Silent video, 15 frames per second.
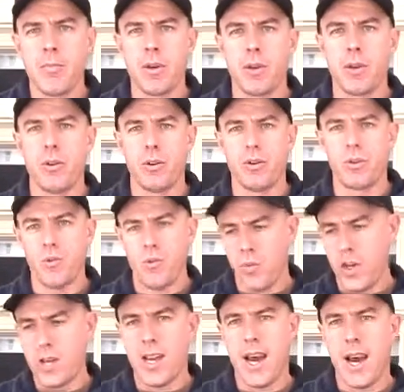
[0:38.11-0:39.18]
because
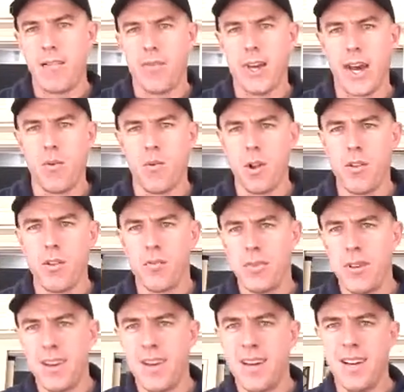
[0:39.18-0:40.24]
when you have that
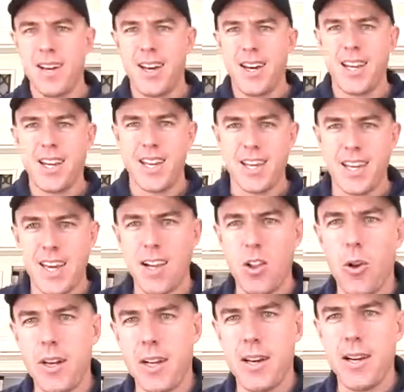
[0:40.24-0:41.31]
rhythm, you get
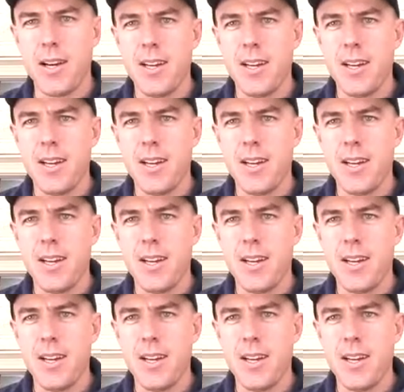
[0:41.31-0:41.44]
like